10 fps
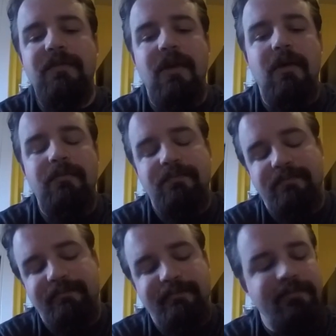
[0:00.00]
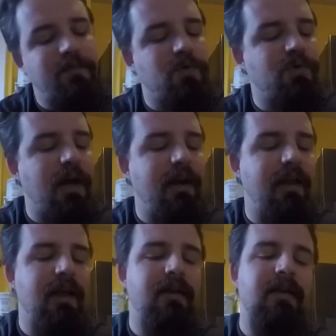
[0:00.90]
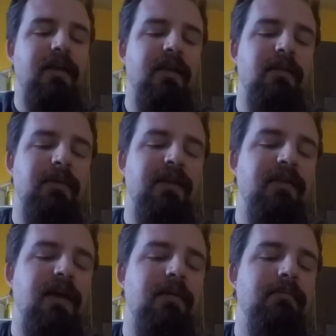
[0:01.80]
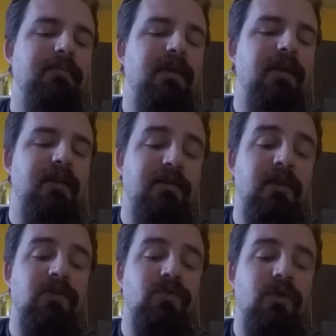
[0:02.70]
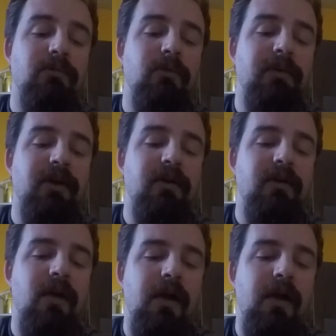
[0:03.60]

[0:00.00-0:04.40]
So try it again. In the meantime, it is an enjoyable beer.